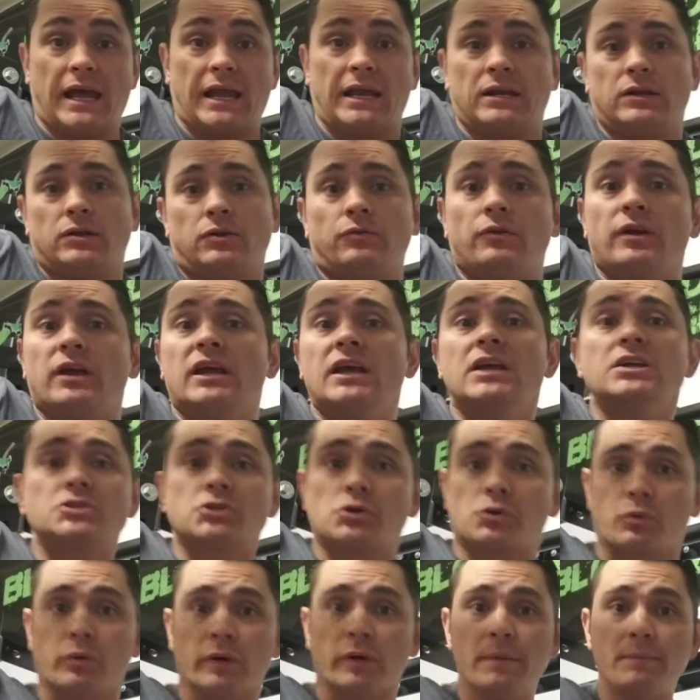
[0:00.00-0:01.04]
And
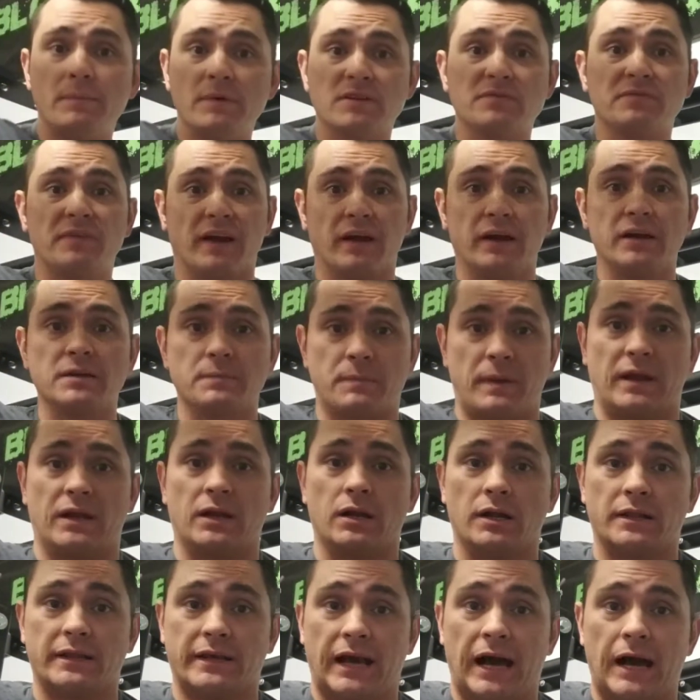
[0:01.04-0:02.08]
each grip is very dependent
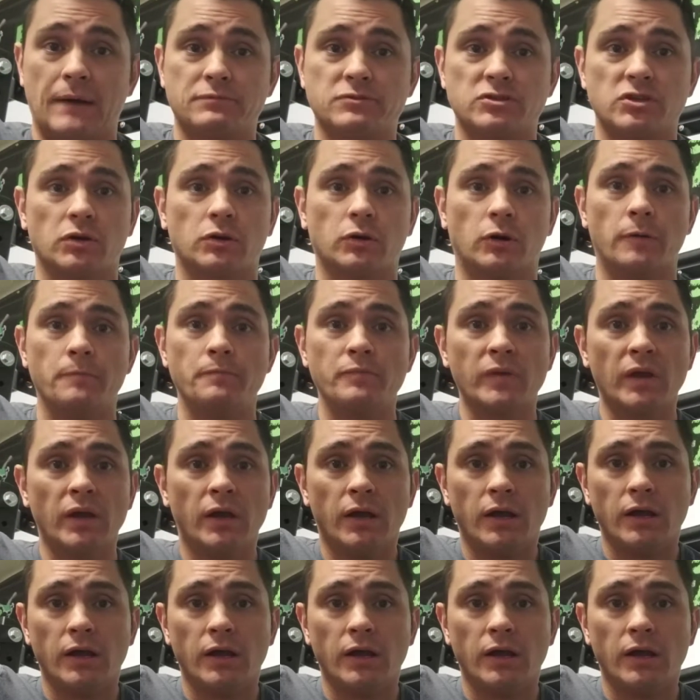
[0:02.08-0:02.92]
on the obstacle.